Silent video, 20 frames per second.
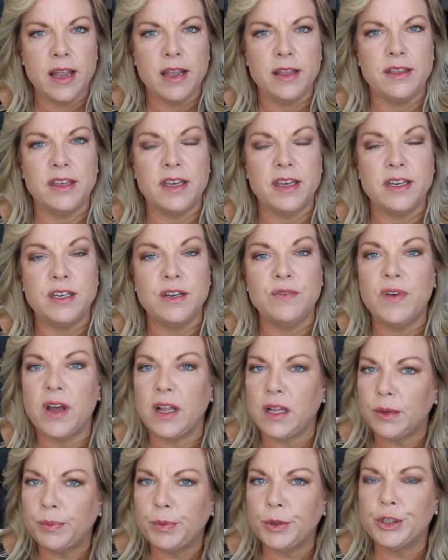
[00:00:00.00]
the
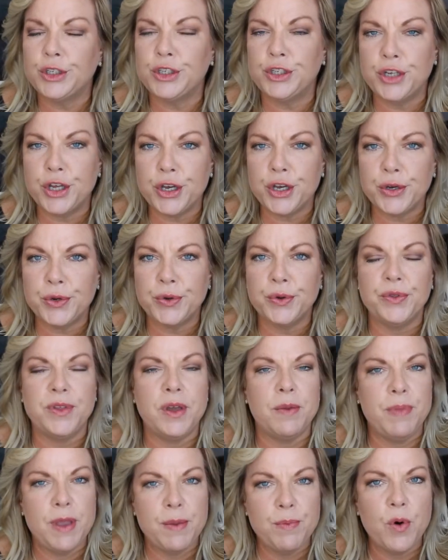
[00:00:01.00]
developers know
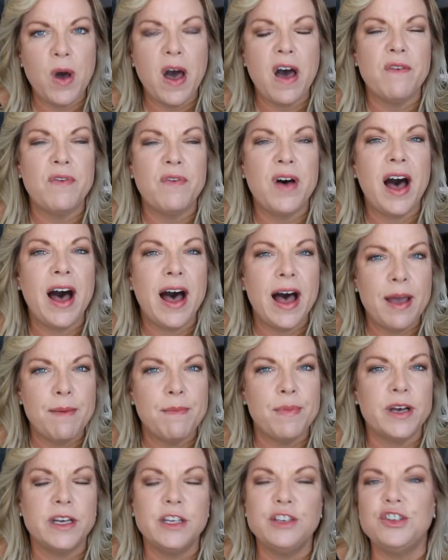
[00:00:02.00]
that people have high
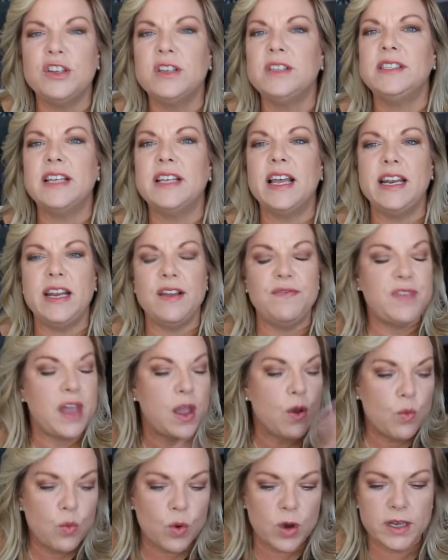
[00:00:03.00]
budgets, and if
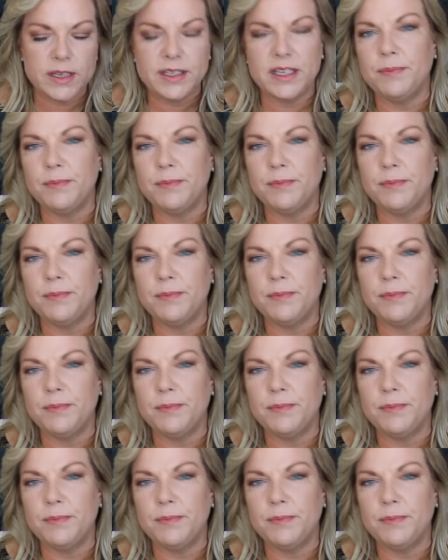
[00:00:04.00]
they want to